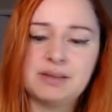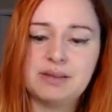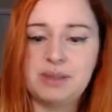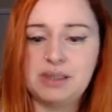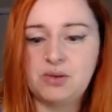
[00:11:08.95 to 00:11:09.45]
So
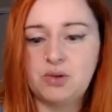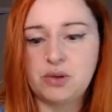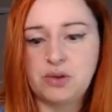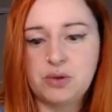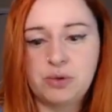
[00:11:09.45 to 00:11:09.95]
we can draw
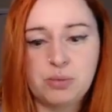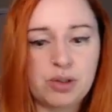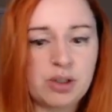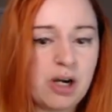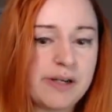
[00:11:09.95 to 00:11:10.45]
2 more
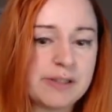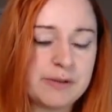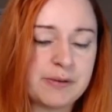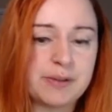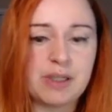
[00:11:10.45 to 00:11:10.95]
cards
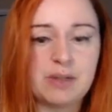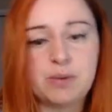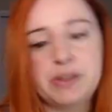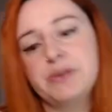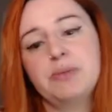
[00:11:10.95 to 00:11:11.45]
for
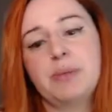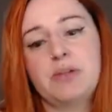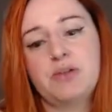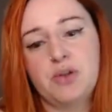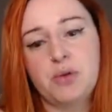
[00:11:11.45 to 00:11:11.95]
reduced by
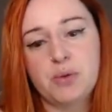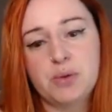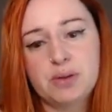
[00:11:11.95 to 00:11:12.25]
2.